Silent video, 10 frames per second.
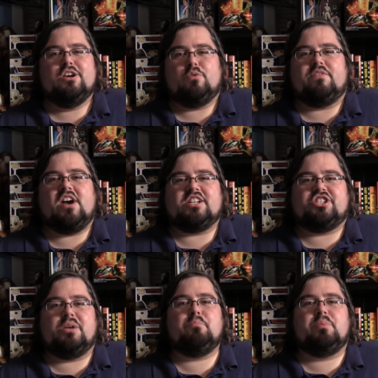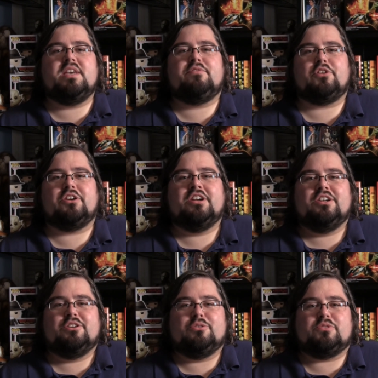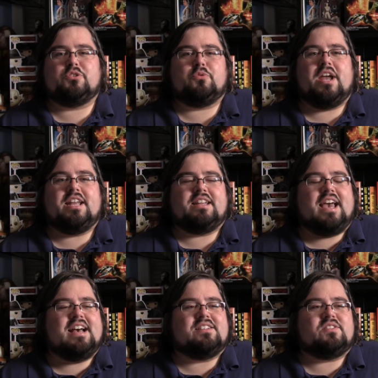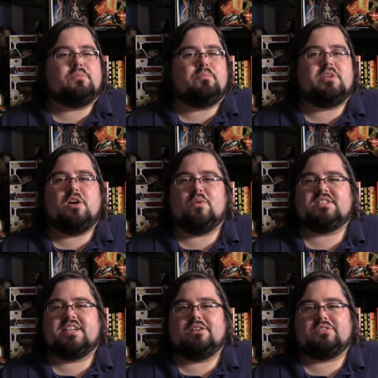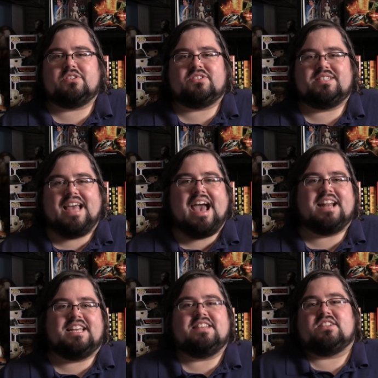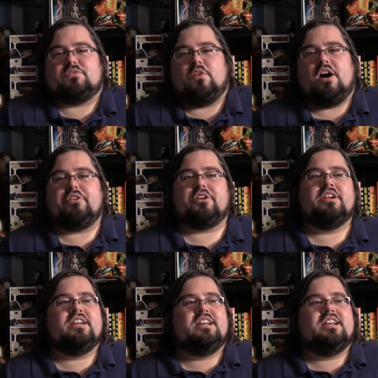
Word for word: We've got Jim Beaver, who's great as Mia Wasikowska's dad, Edith's father.